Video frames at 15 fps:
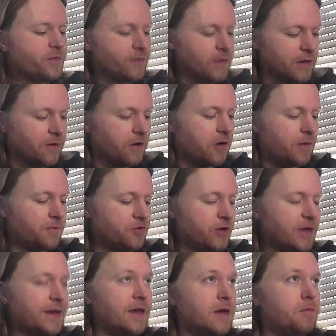So I'm
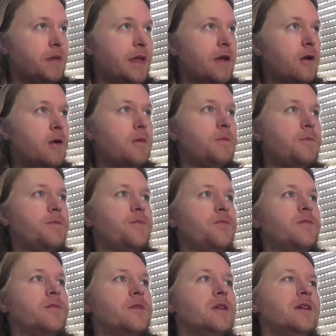drinking a beer.
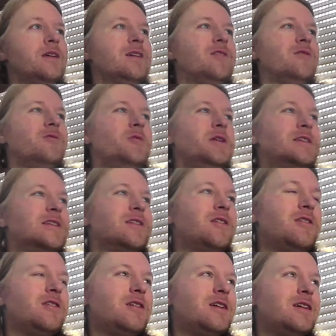We
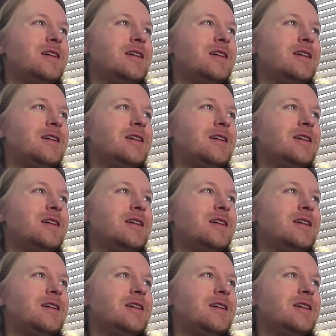saw